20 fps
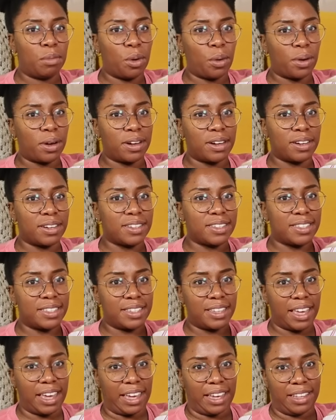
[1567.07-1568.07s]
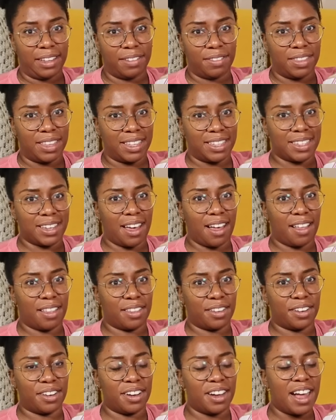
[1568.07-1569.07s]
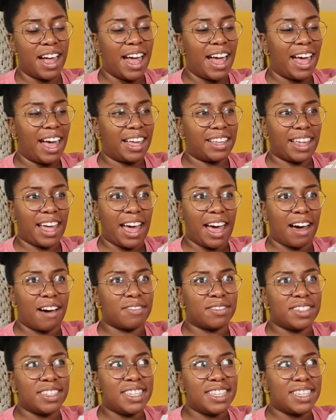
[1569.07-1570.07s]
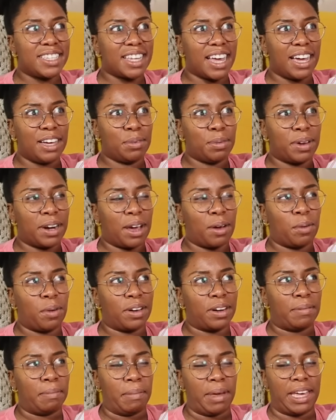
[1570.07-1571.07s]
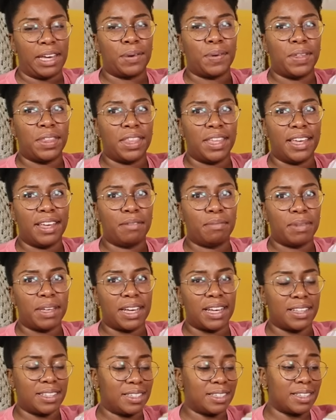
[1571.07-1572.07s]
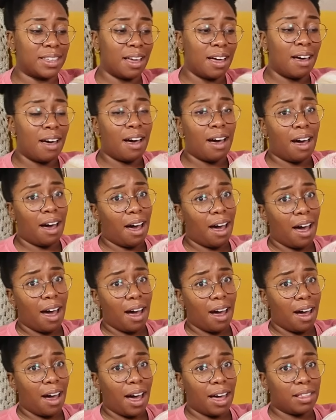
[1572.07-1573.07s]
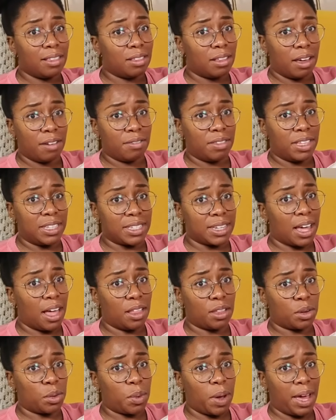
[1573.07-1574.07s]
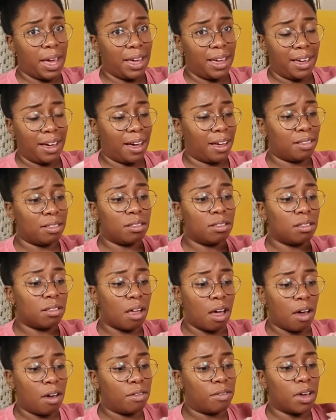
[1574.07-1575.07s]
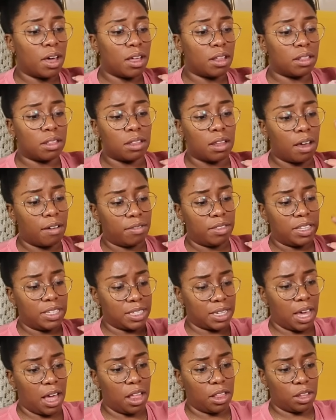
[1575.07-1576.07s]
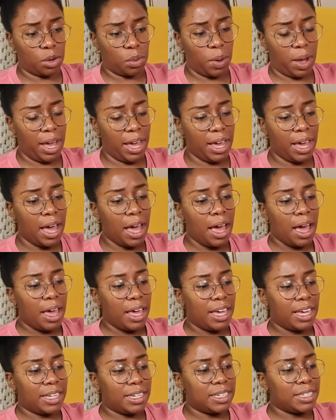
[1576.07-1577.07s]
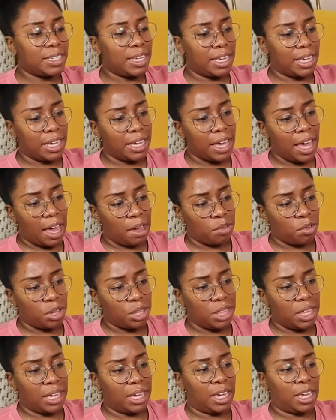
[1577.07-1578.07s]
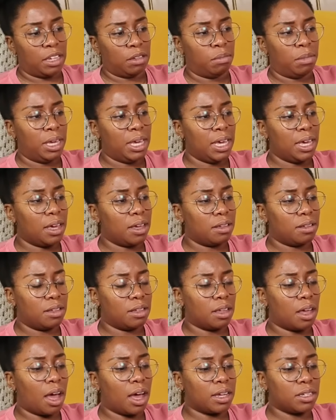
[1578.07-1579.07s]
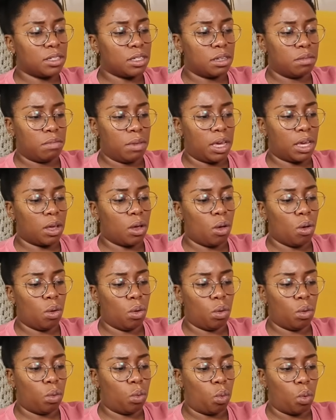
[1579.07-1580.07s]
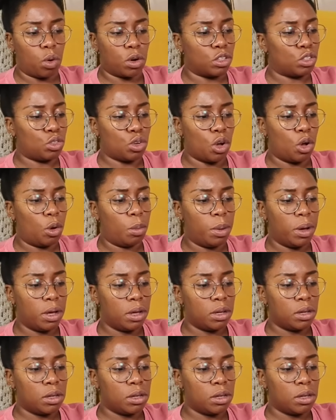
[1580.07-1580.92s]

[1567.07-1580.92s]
more skein of this color and I have to decide what I want to make with it because I love this colorway. I love this colorway. It is taking everything in me not to make a whole wardrobe